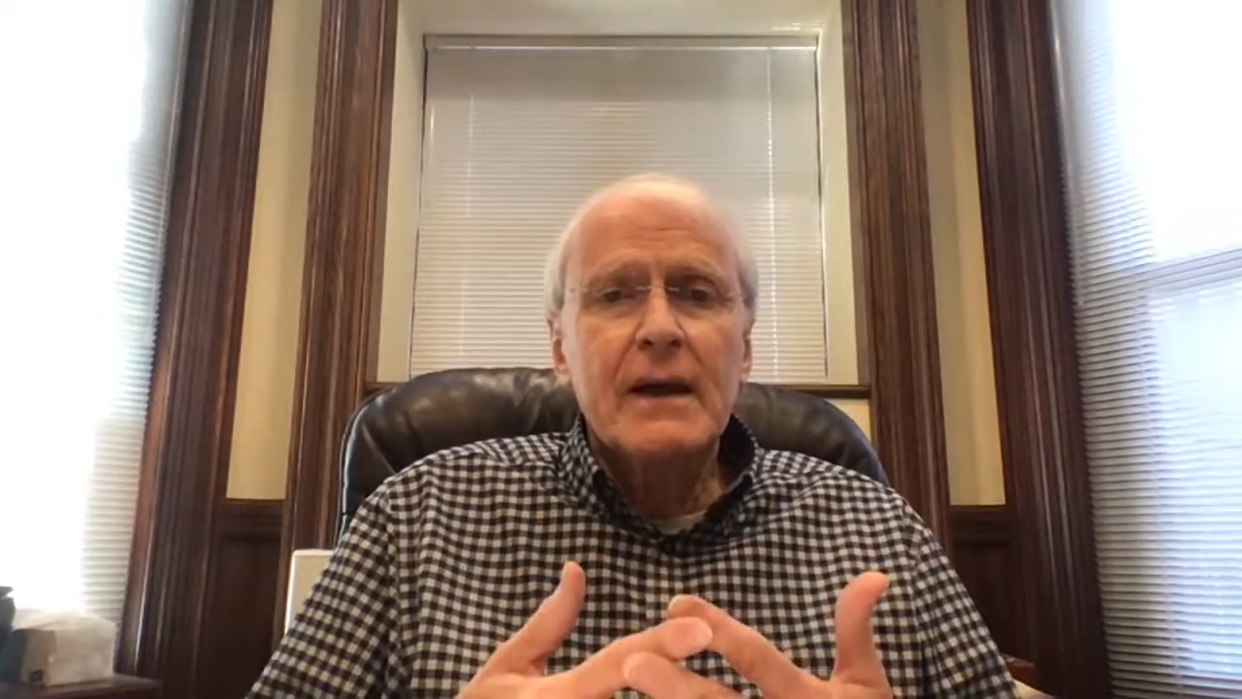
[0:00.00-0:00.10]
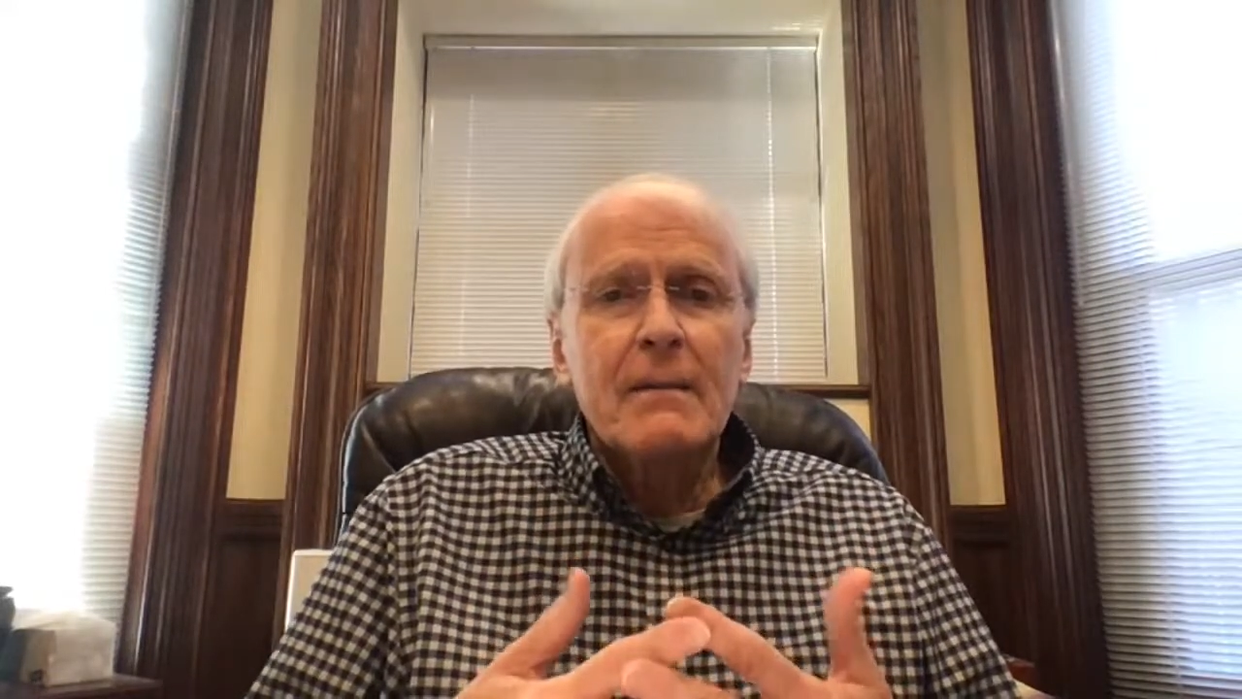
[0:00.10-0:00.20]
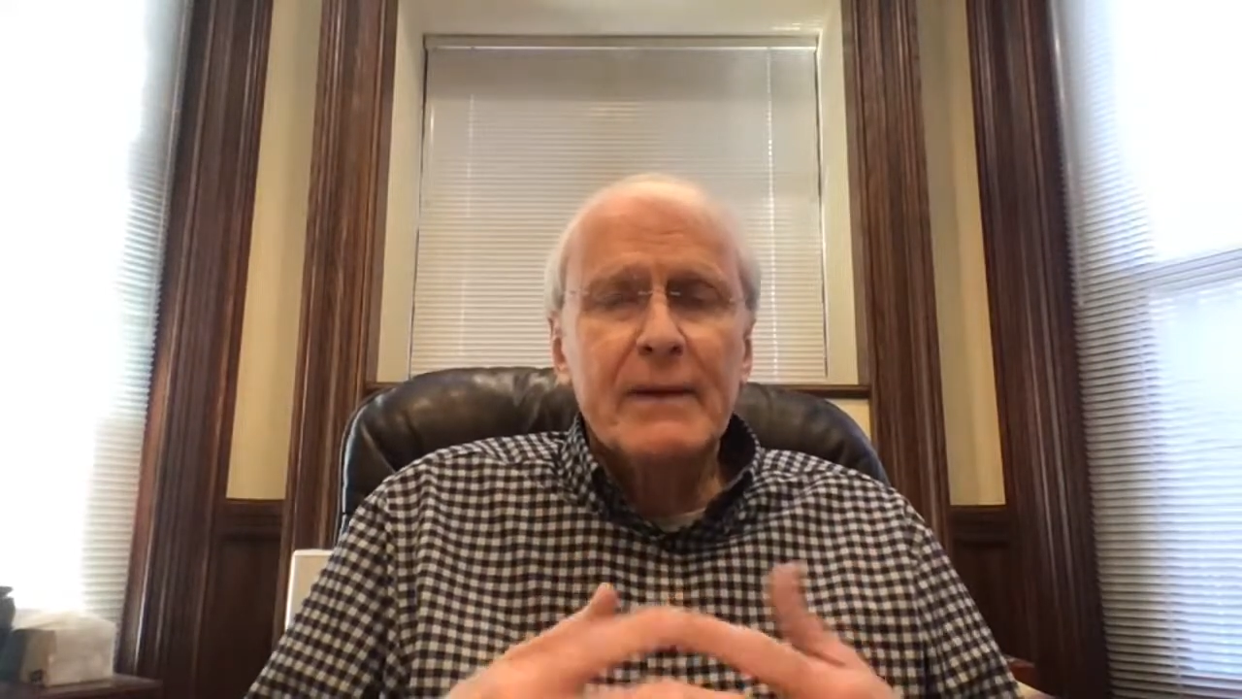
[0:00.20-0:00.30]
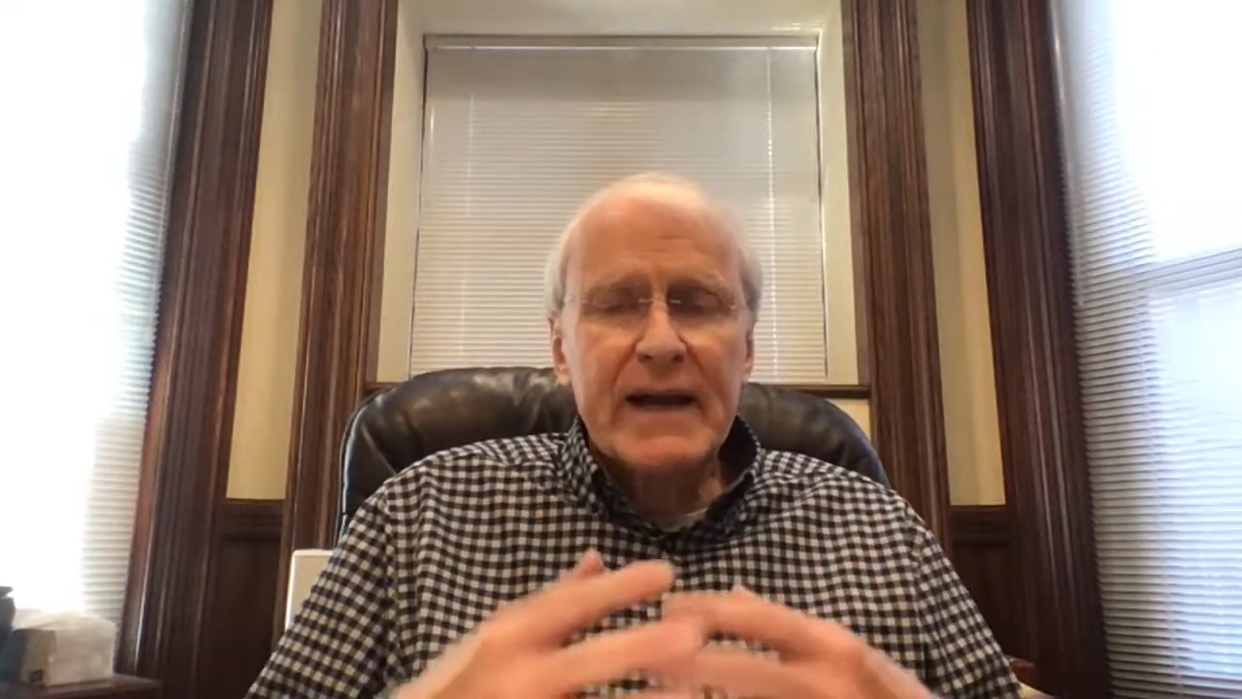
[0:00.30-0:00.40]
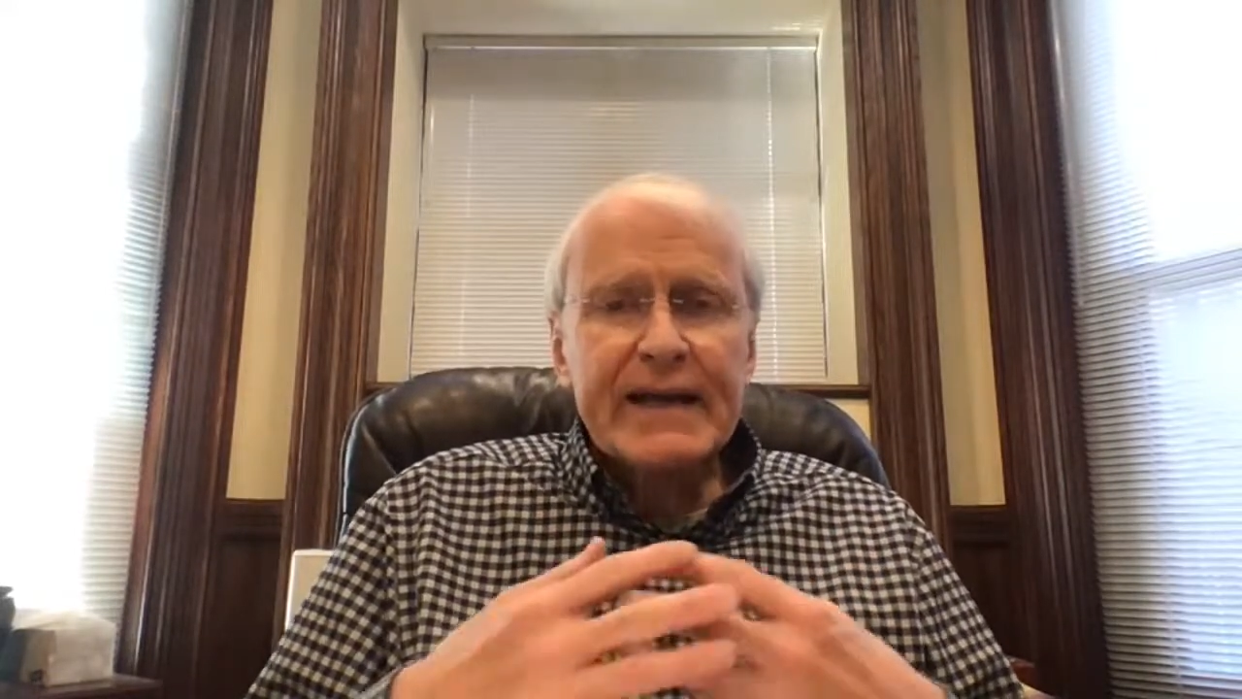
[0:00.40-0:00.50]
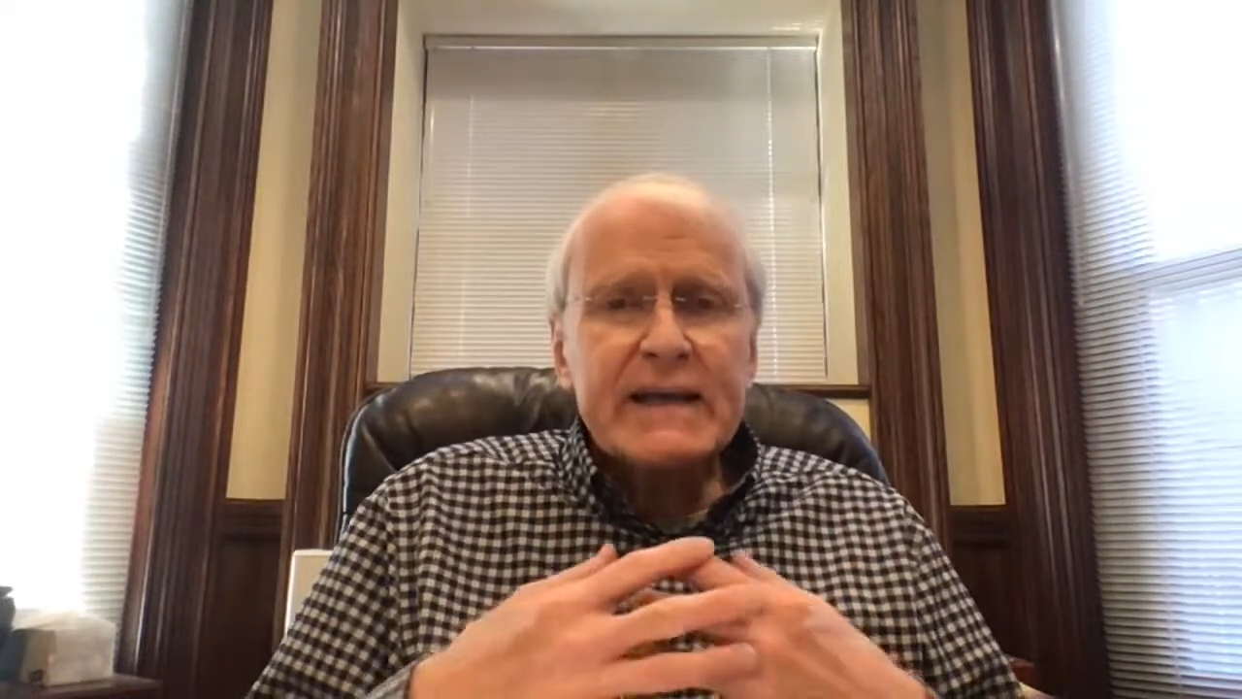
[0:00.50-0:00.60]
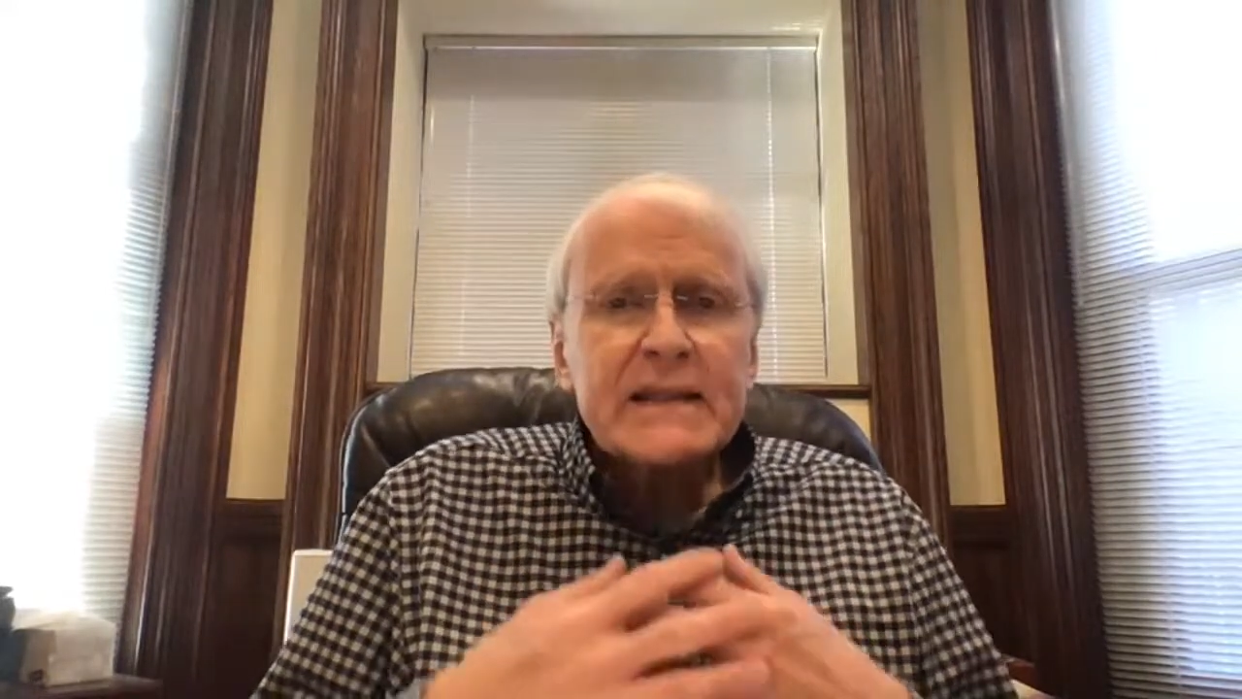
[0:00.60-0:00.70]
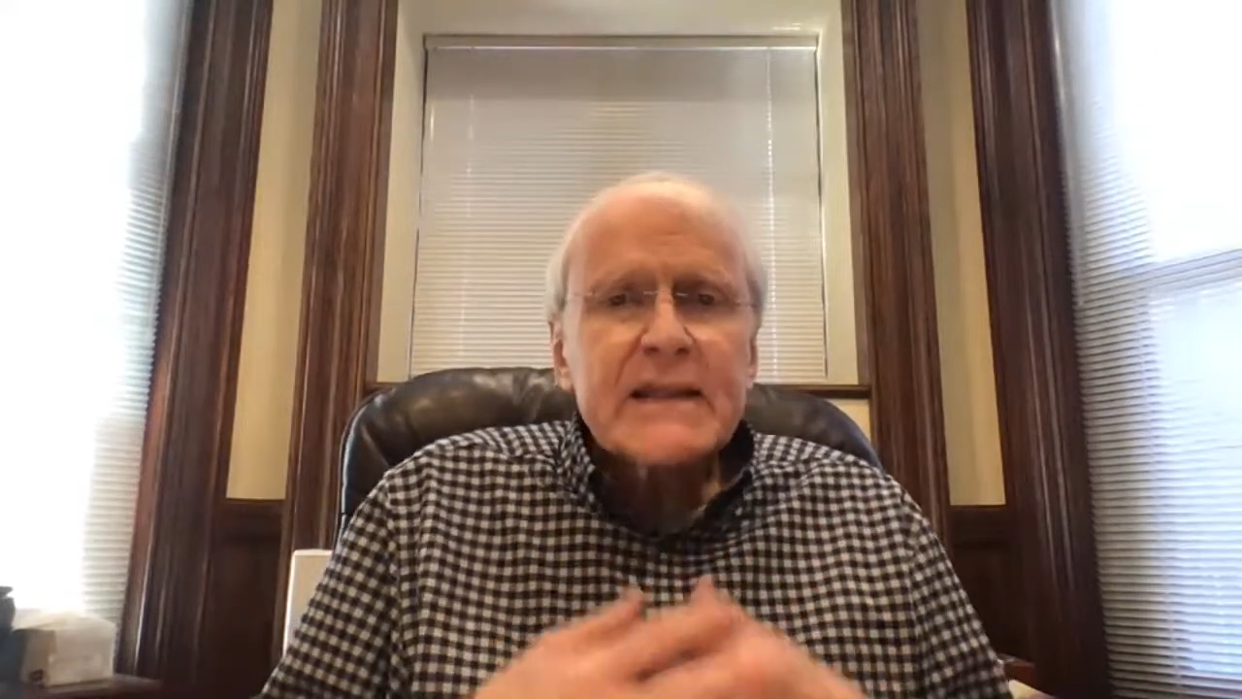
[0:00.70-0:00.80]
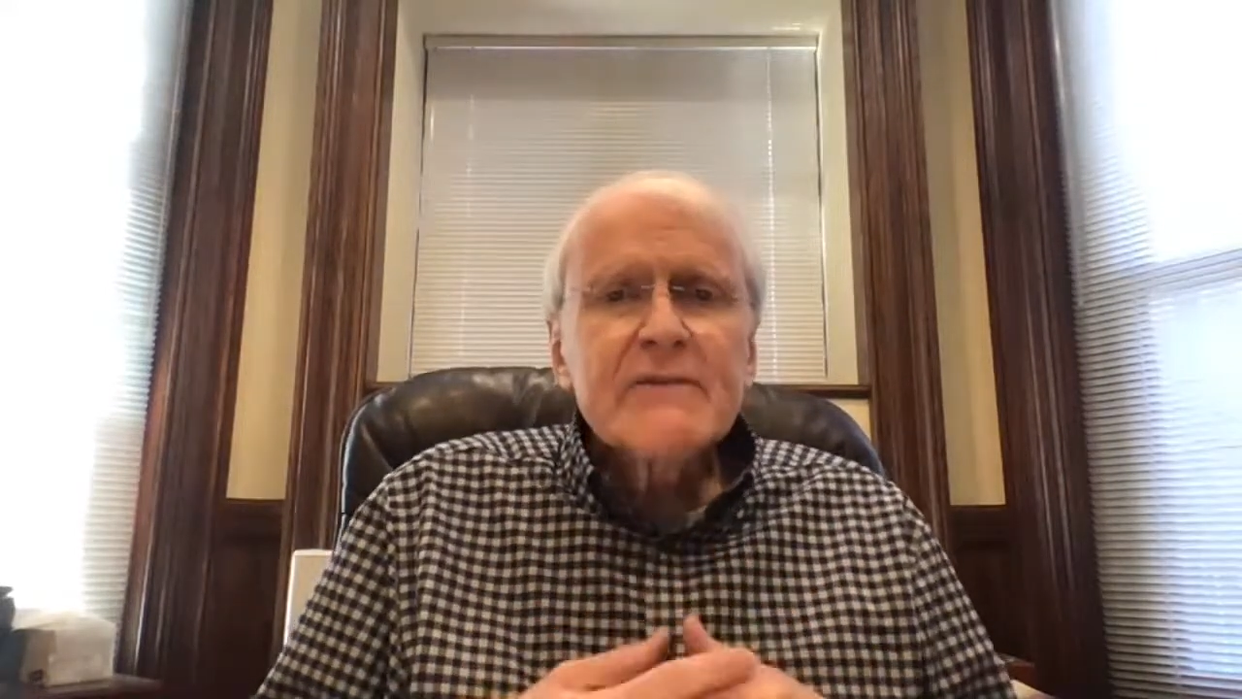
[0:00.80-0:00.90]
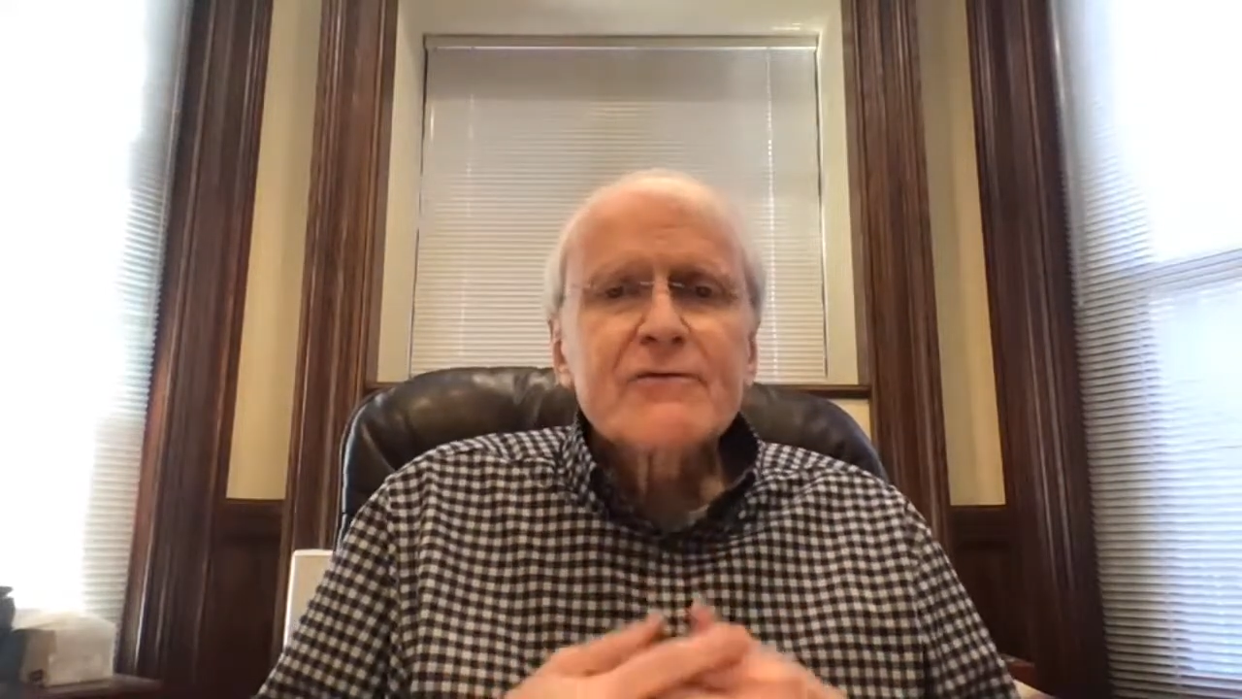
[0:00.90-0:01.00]
But I
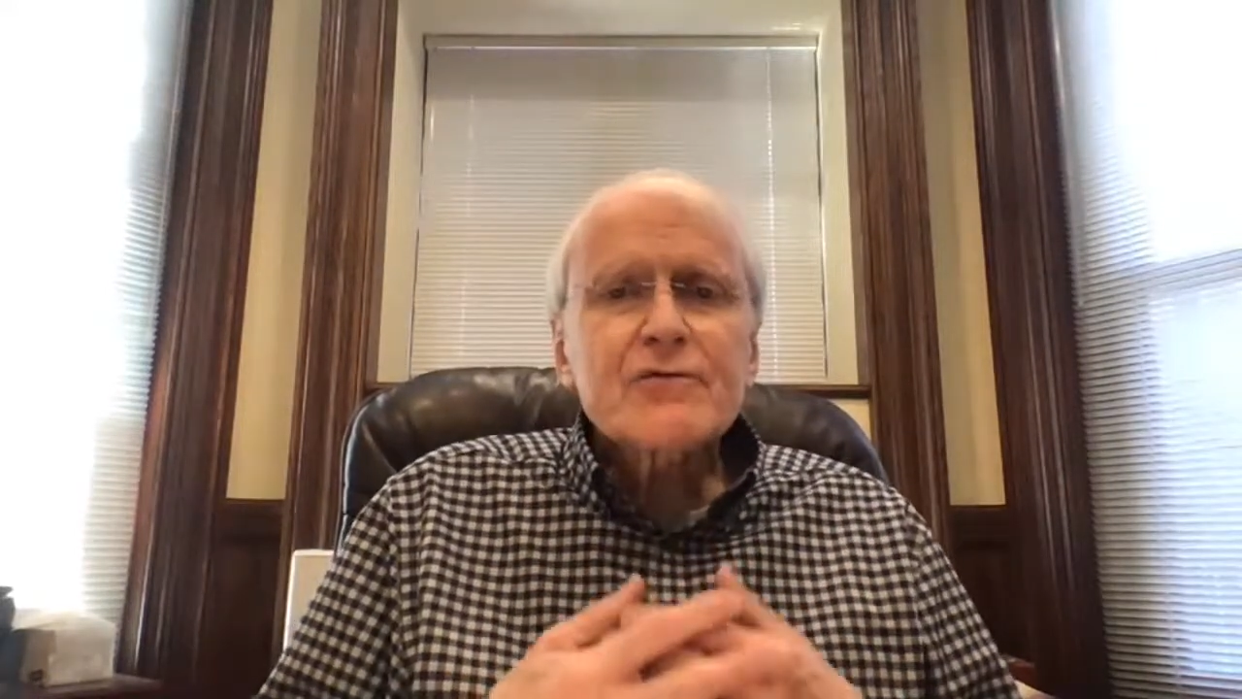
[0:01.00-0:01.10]
can live